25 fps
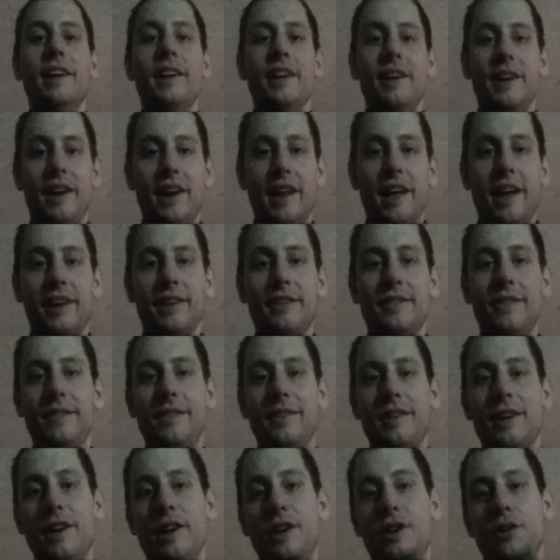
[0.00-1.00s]

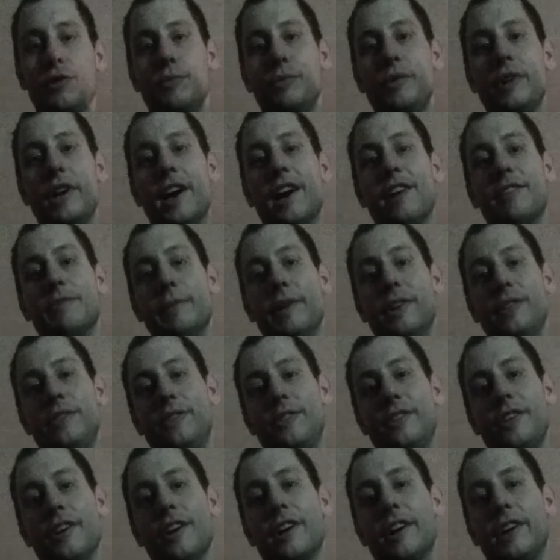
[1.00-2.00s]
Next, we have my
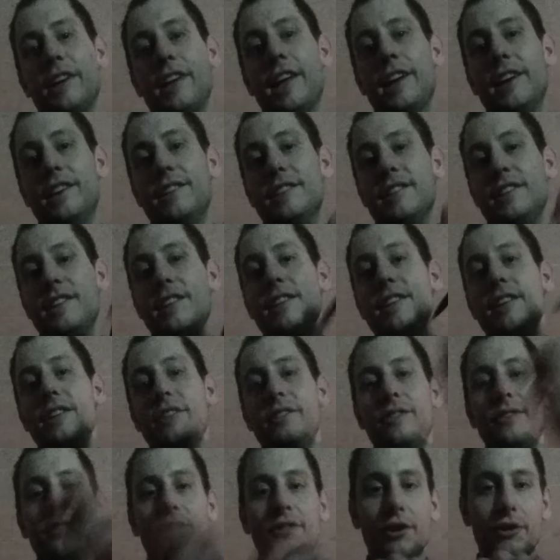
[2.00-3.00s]
CRKT
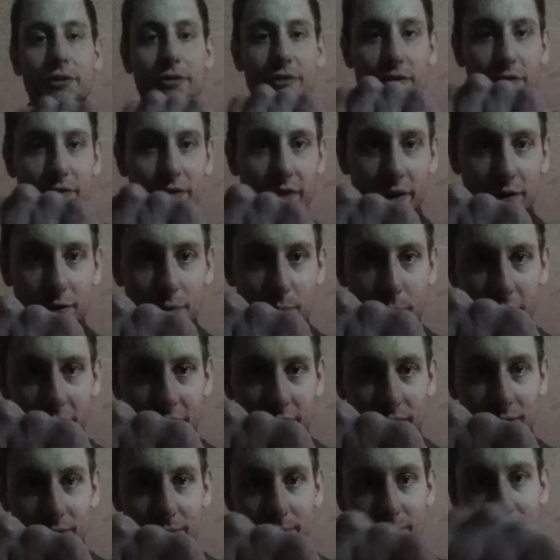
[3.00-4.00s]
self-defense
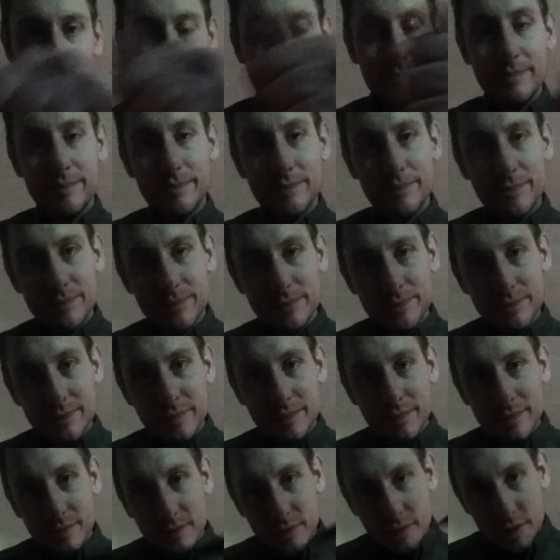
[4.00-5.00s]
pen.
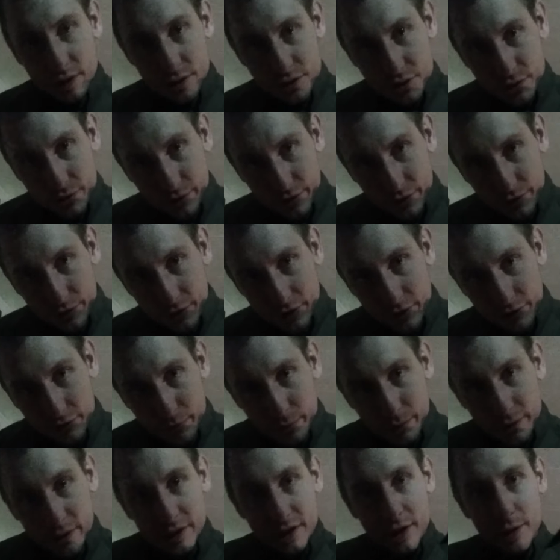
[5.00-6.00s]
As you can see
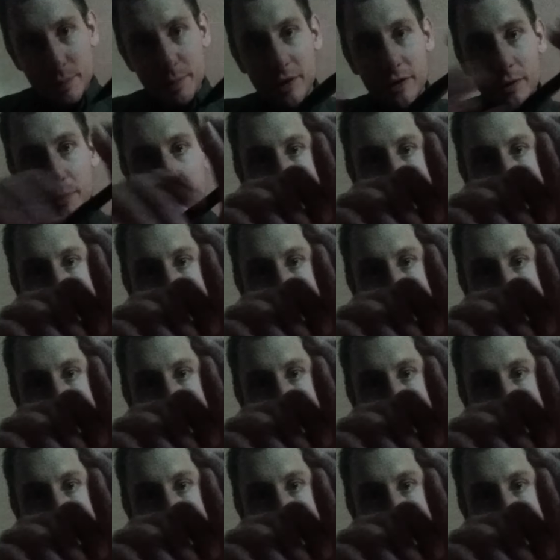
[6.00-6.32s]
from the tip, it's